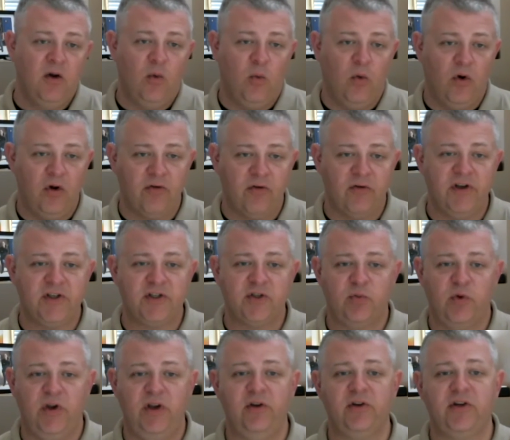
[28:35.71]
One of the reasons
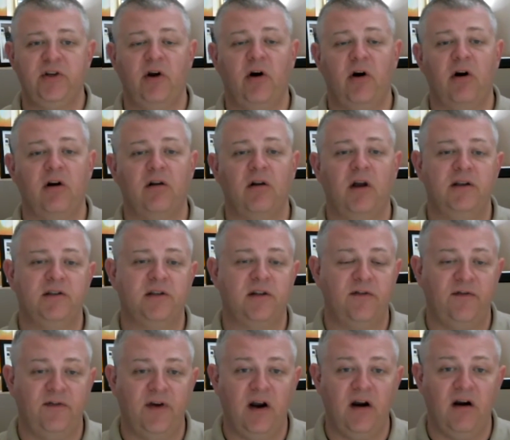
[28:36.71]
we use yard lines at
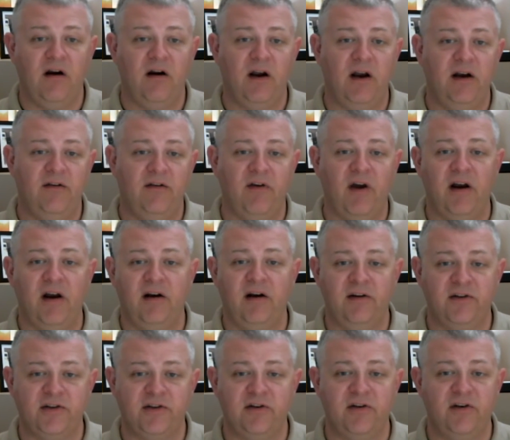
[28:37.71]
the fair and divide it
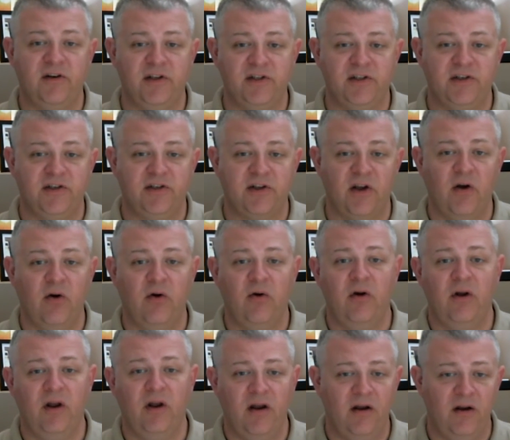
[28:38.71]
as
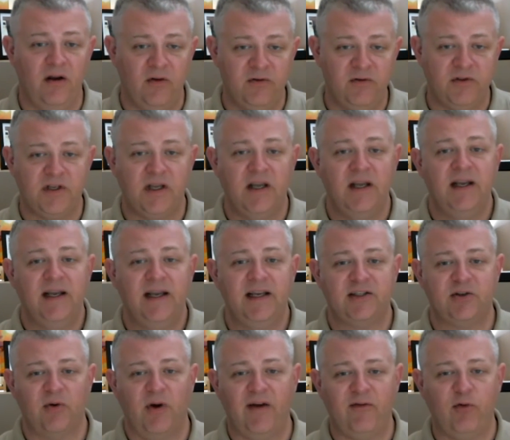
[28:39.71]
zones is
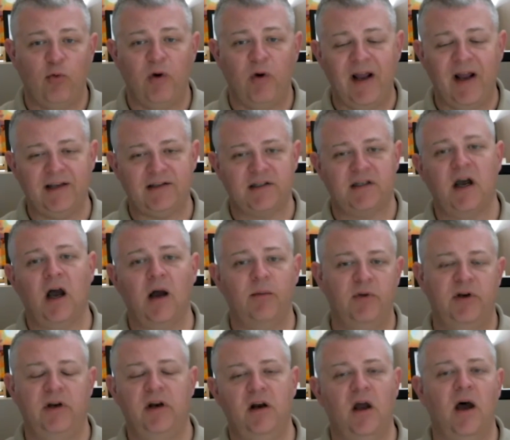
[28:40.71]
so everyone has a
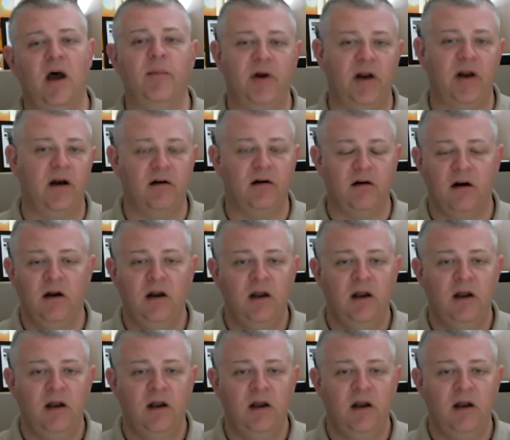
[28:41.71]
common denominator.